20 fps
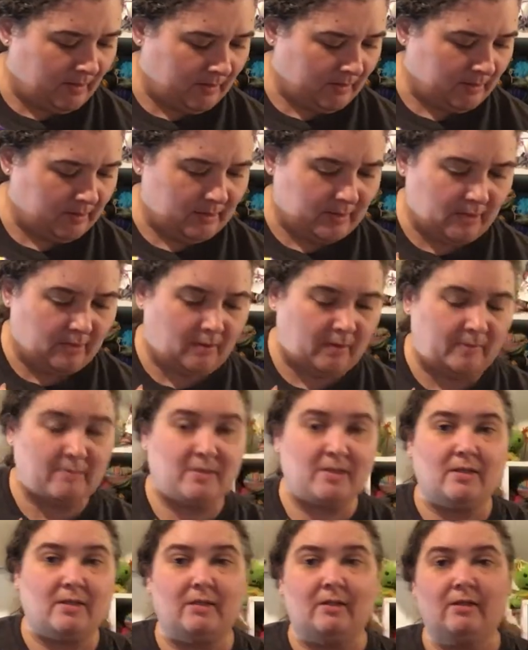So I'm
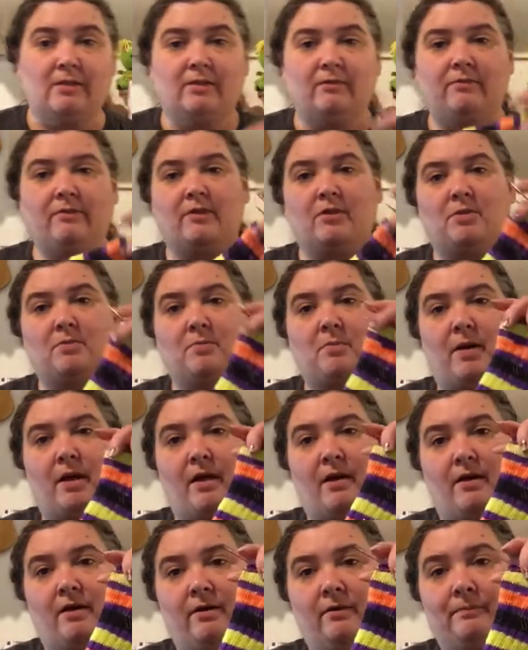still on the first
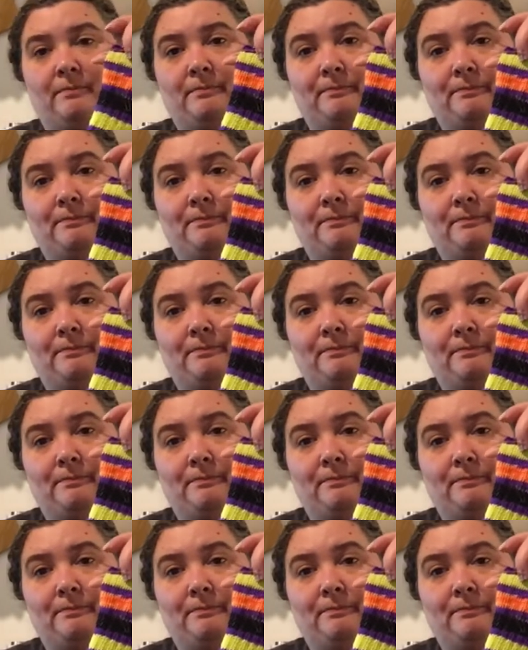pair,